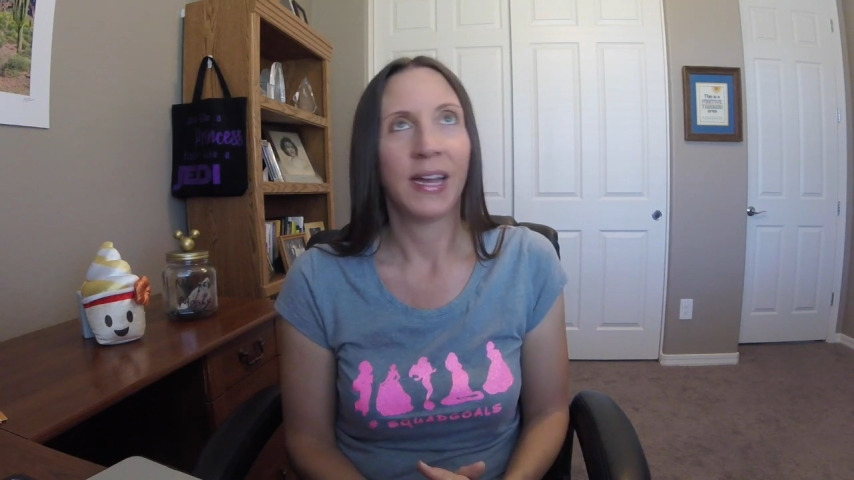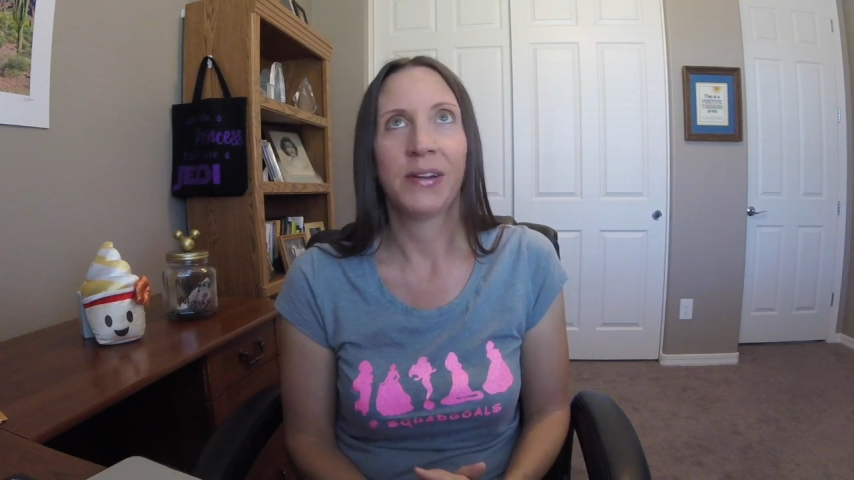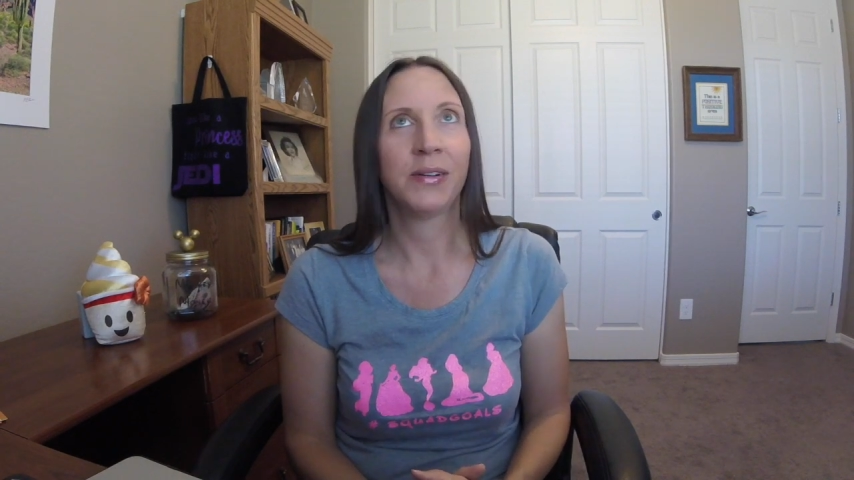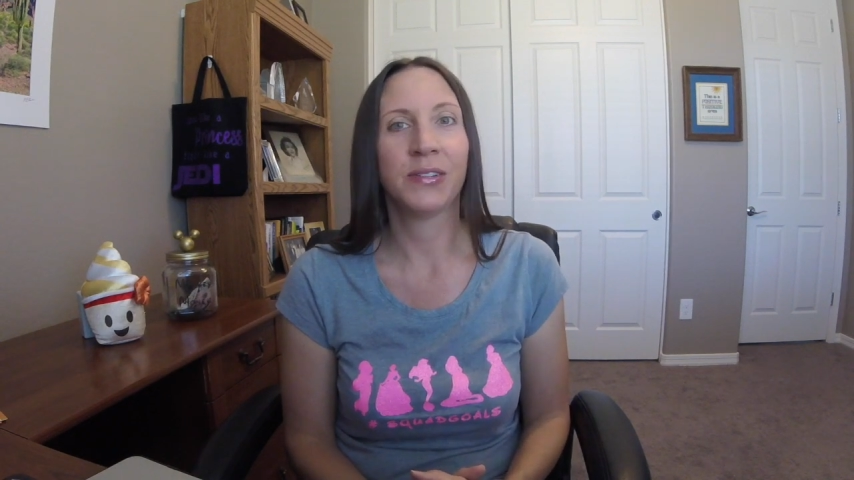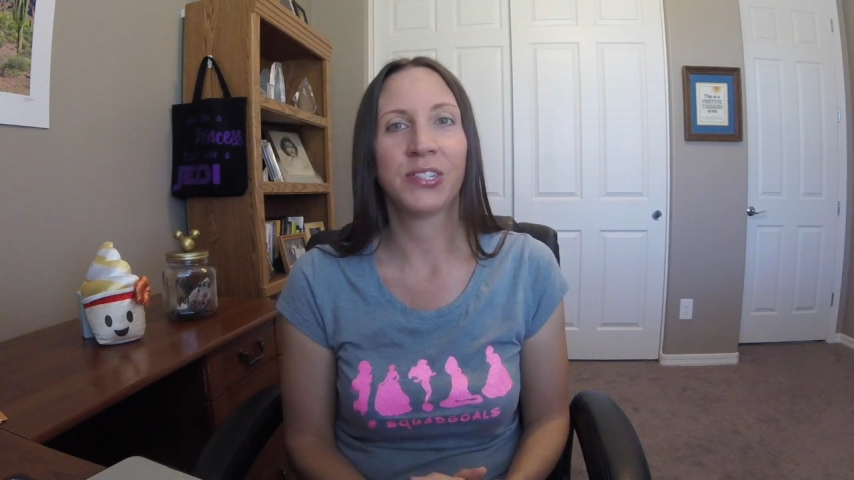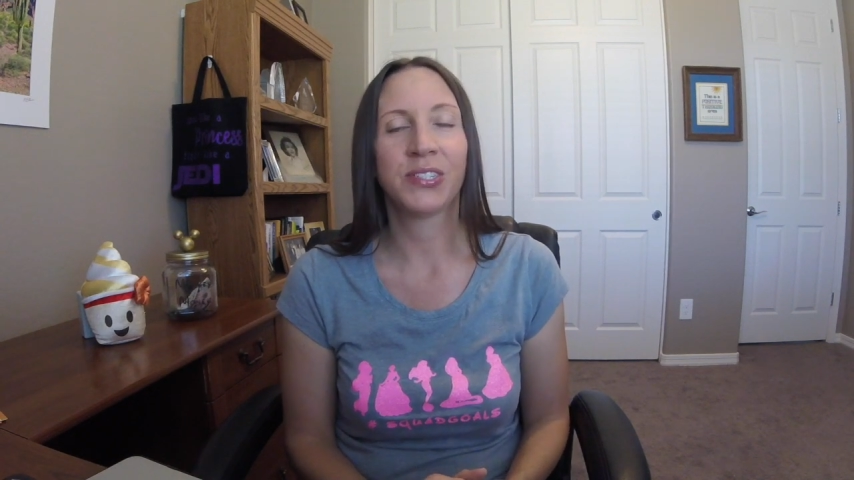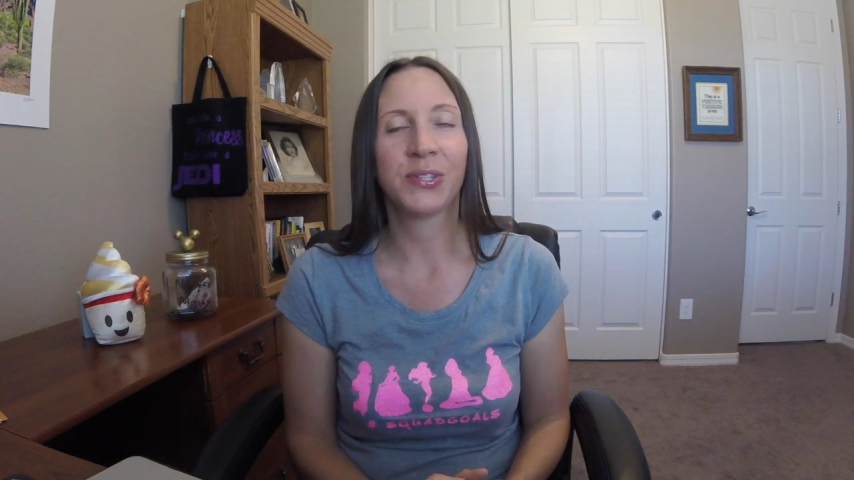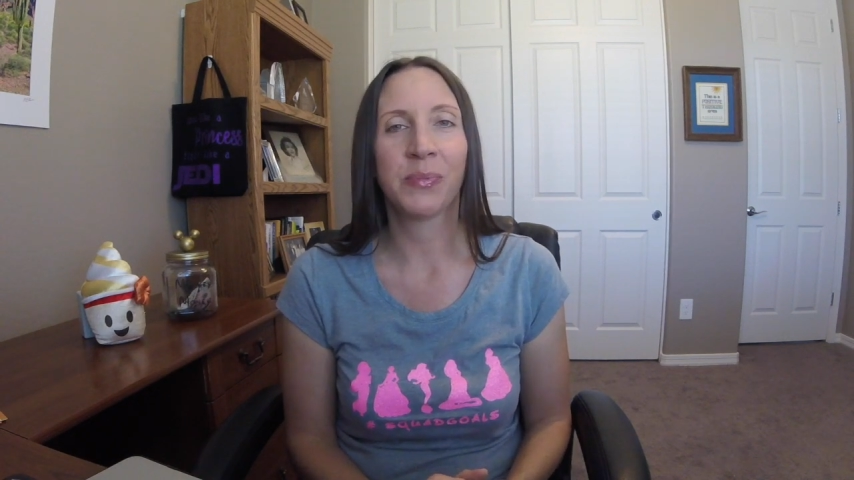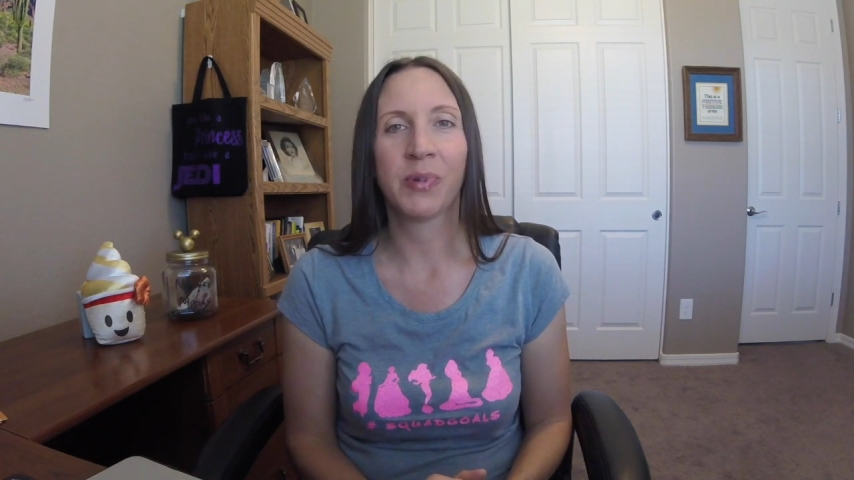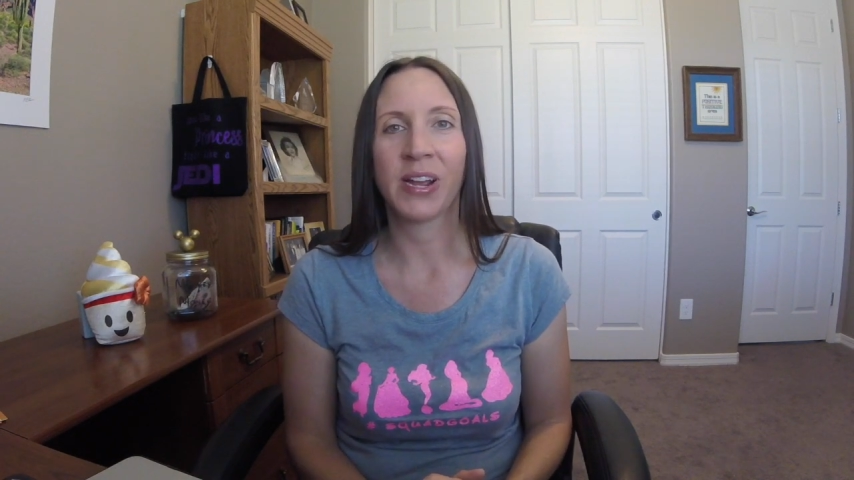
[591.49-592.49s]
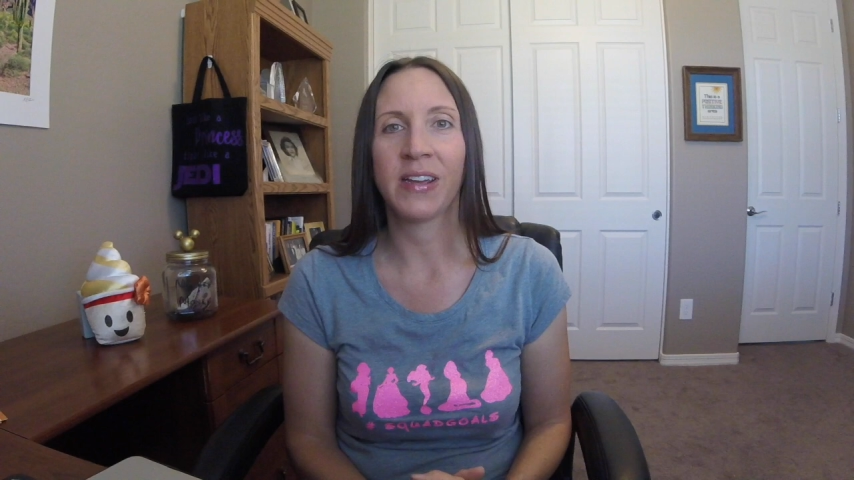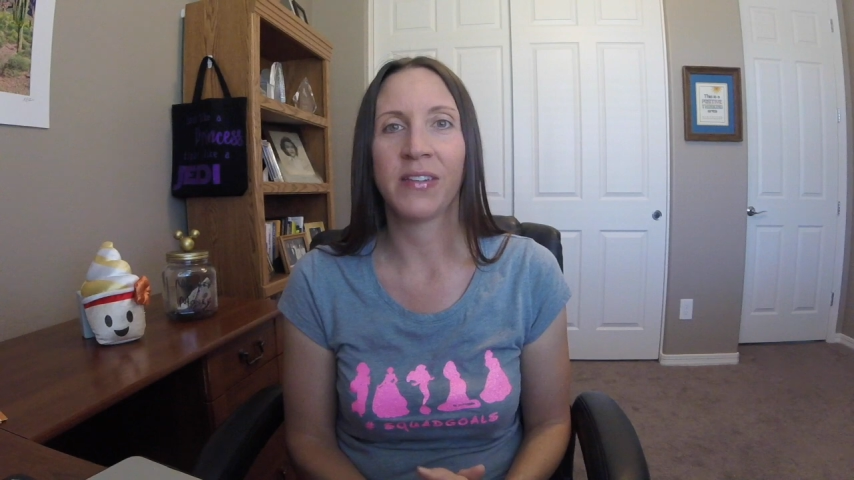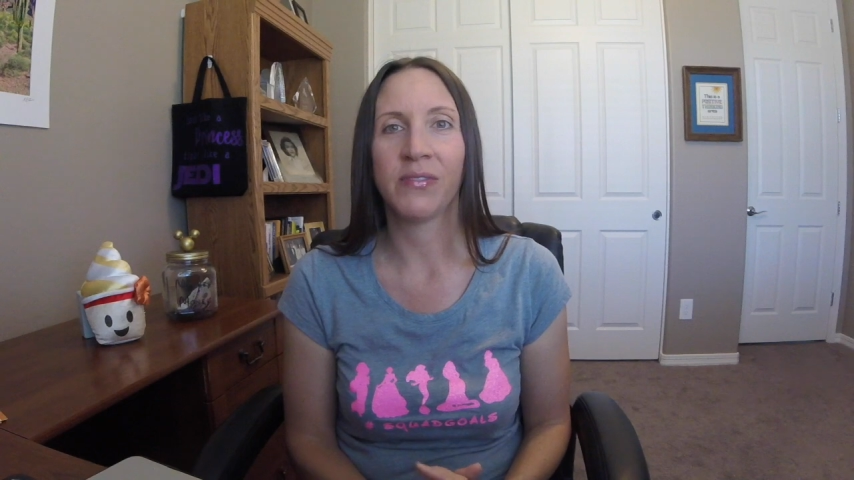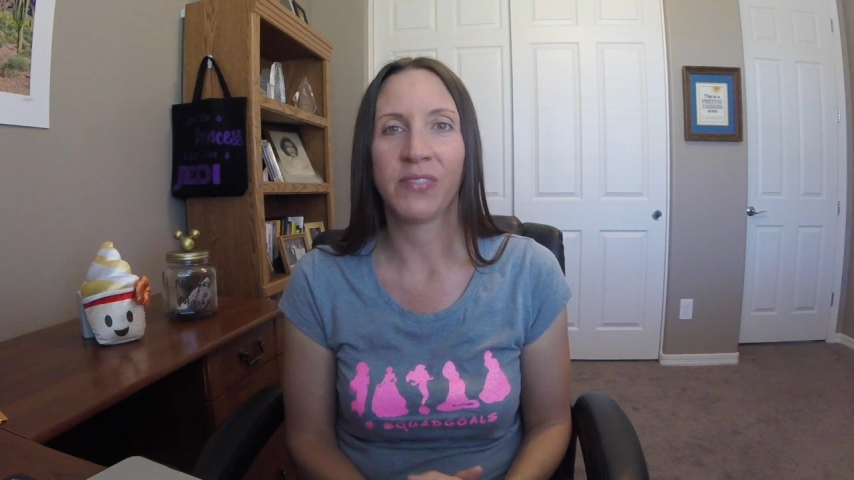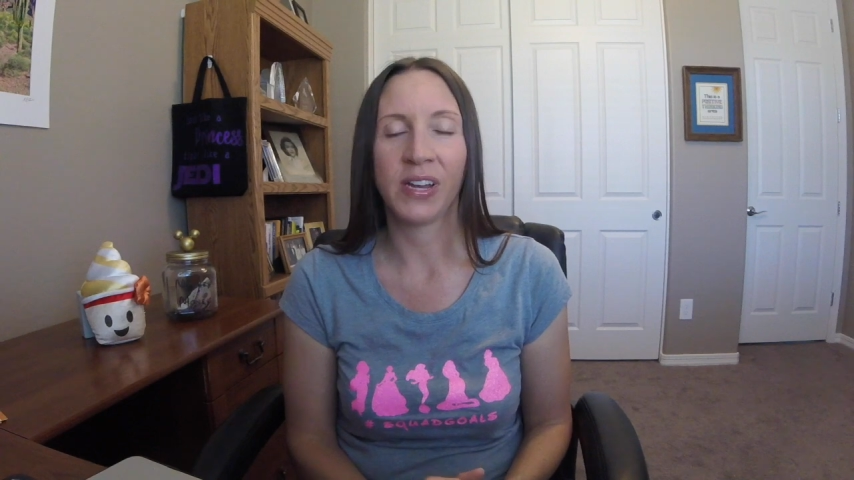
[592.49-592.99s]
I don't know, it's just so bright
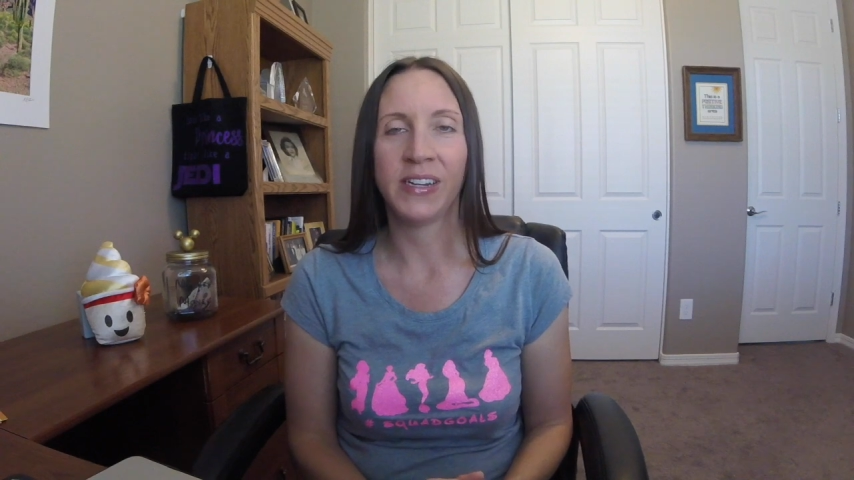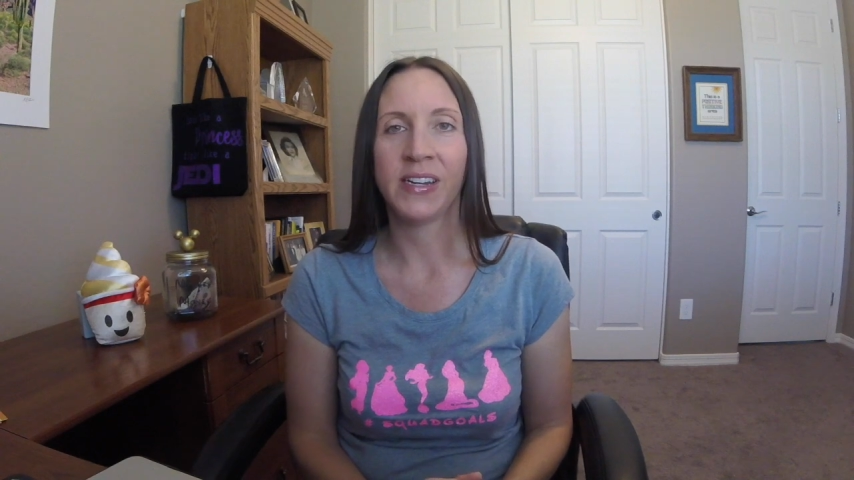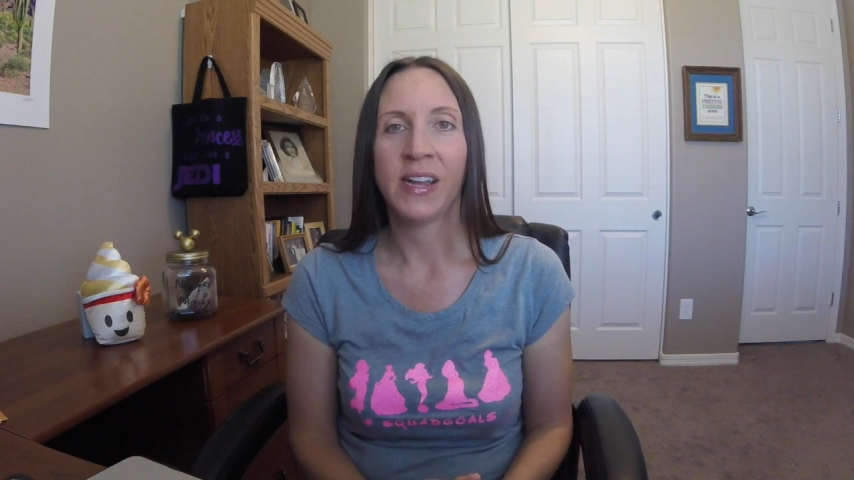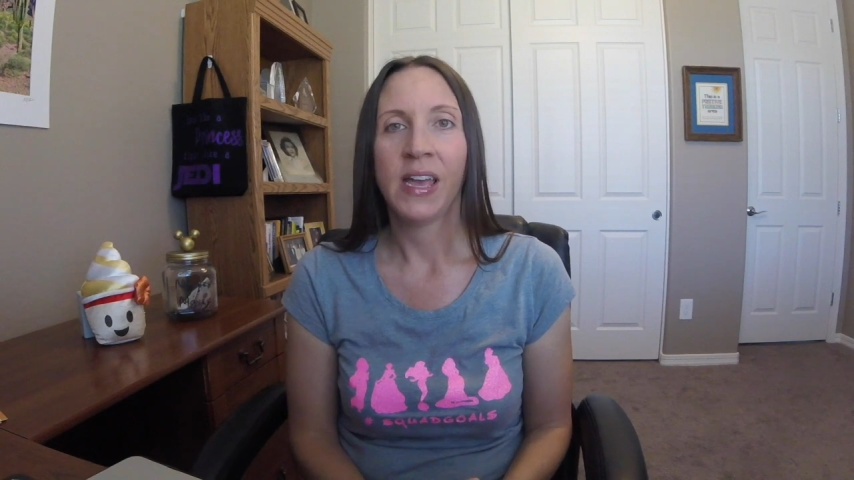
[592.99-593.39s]
and fun.